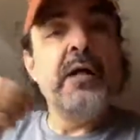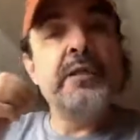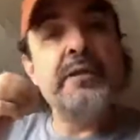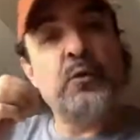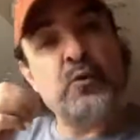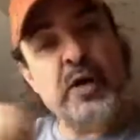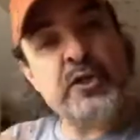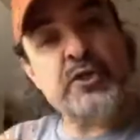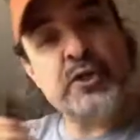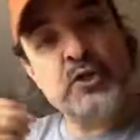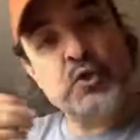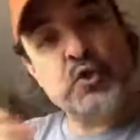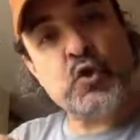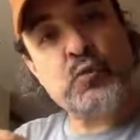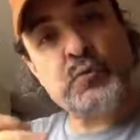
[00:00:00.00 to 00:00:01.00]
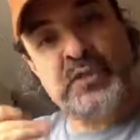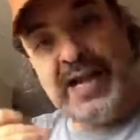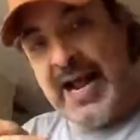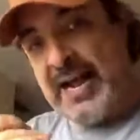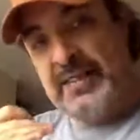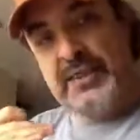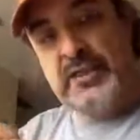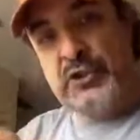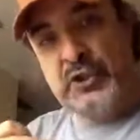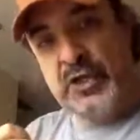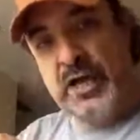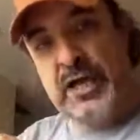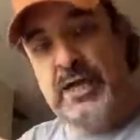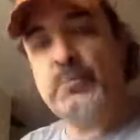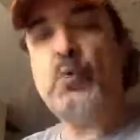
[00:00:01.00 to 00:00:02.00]
the Russian troops at this
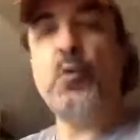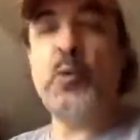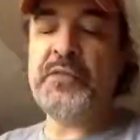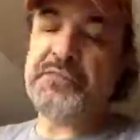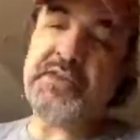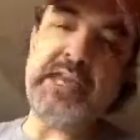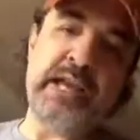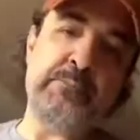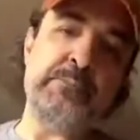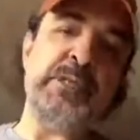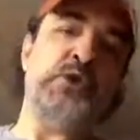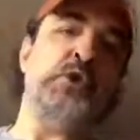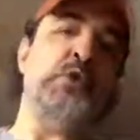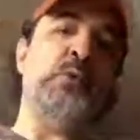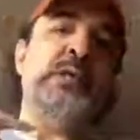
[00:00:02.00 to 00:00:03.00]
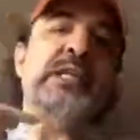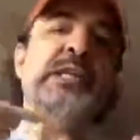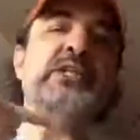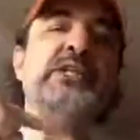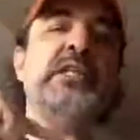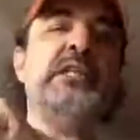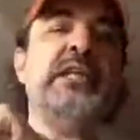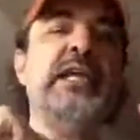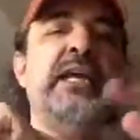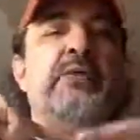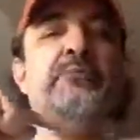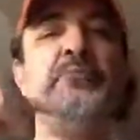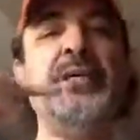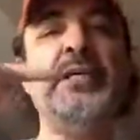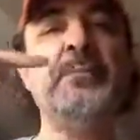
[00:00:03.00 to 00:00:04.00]
time, what they have been doing is that they
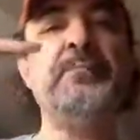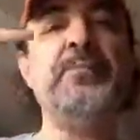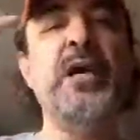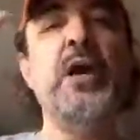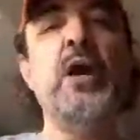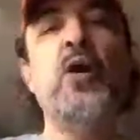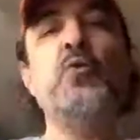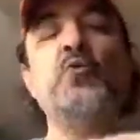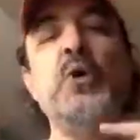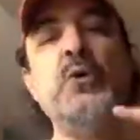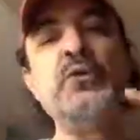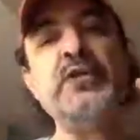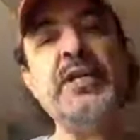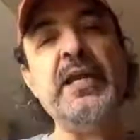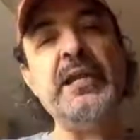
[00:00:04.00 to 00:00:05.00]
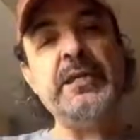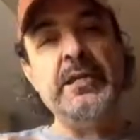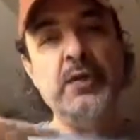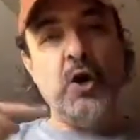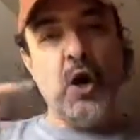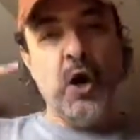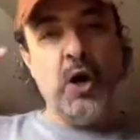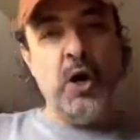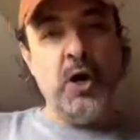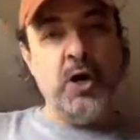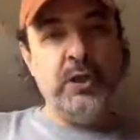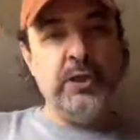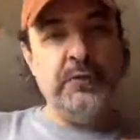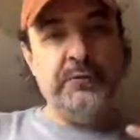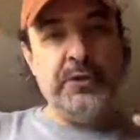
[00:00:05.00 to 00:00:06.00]
have been rotating
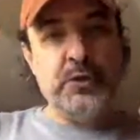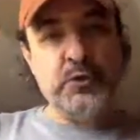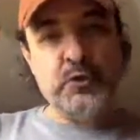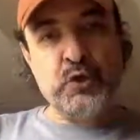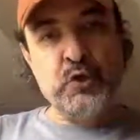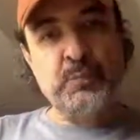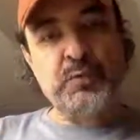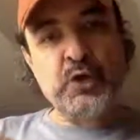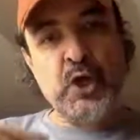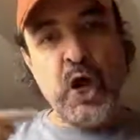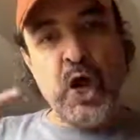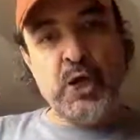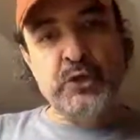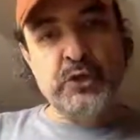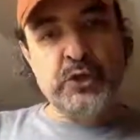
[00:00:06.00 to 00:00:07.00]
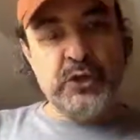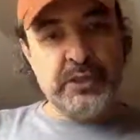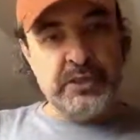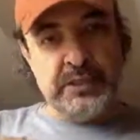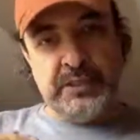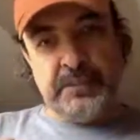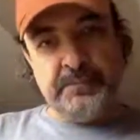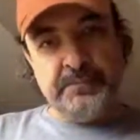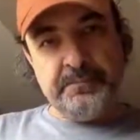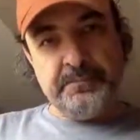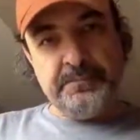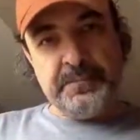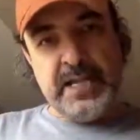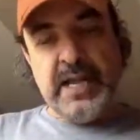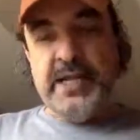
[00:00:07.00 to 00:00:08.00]
all of their troops constantly.
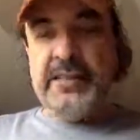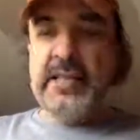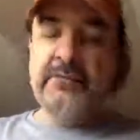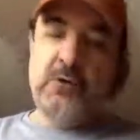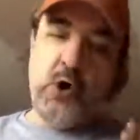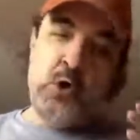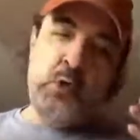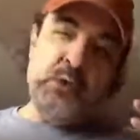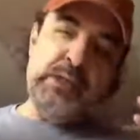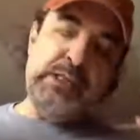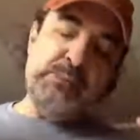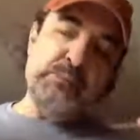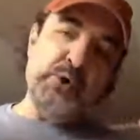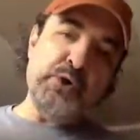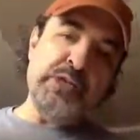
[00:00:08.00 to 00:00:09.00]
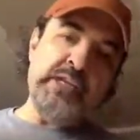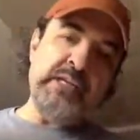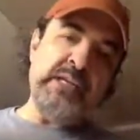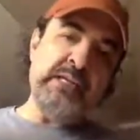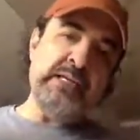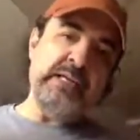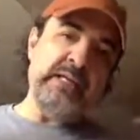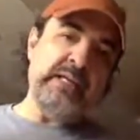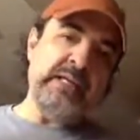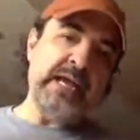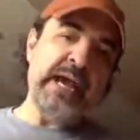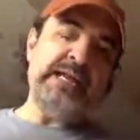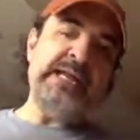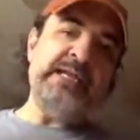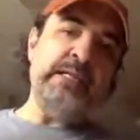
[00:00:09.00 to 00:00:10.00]
They've only put in,
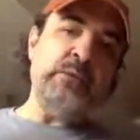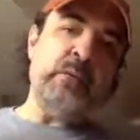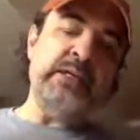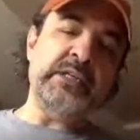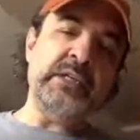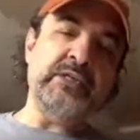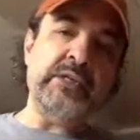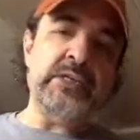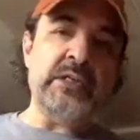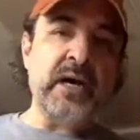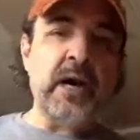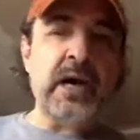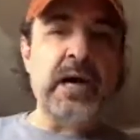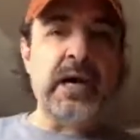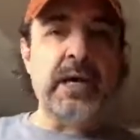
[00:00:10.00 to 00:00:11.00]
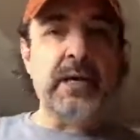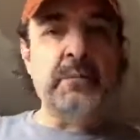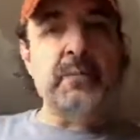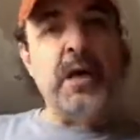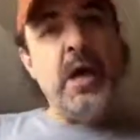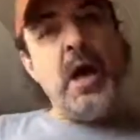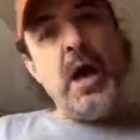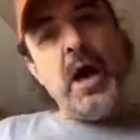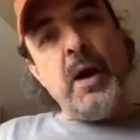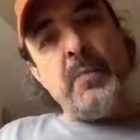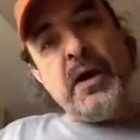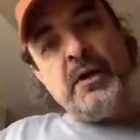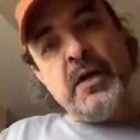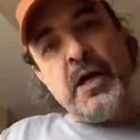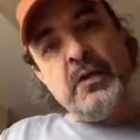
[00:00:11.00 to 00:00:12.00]
at any one given time,
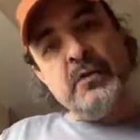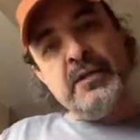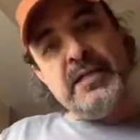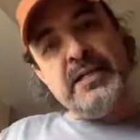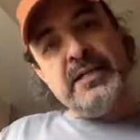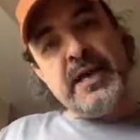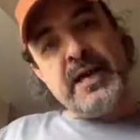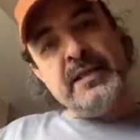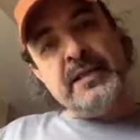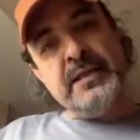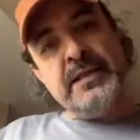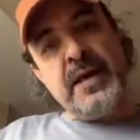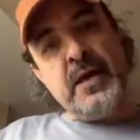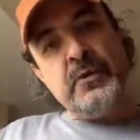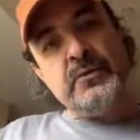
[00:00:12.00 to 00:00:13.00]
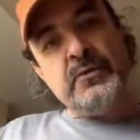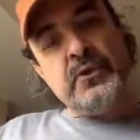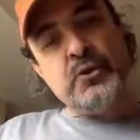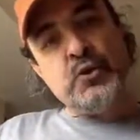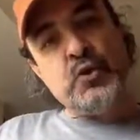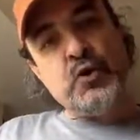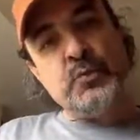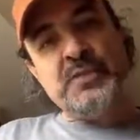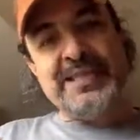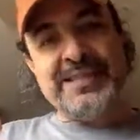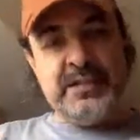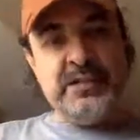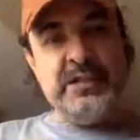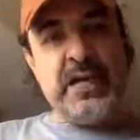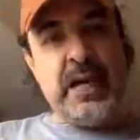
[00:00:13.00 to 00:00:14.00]
about 190,000 troops. At
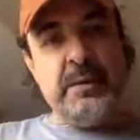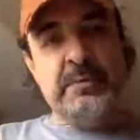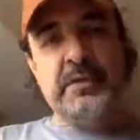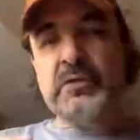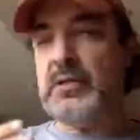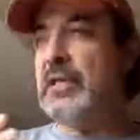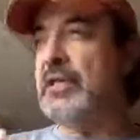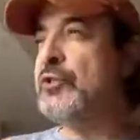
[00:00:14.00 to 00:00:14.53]
this time, it's